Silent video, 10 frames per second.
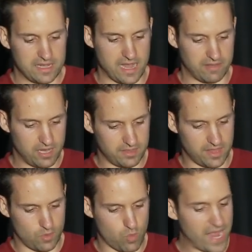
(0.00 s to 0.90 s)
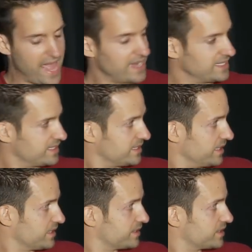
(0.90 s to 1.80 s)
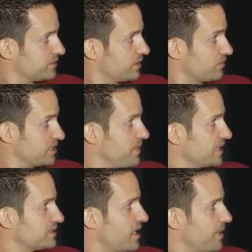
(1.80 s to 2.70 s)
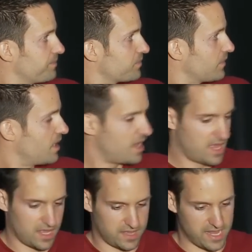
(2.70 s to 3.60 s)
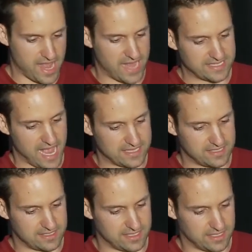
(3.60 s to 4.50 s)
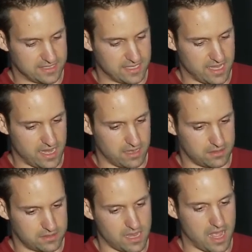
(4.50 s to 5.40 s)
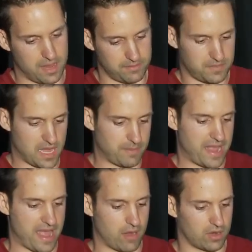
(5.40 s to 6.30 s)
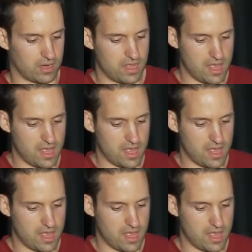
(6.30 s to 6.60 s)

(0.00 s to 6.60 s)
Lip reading: Now here, the y-axis is the response time. The x-axis is the time, kind of by hour.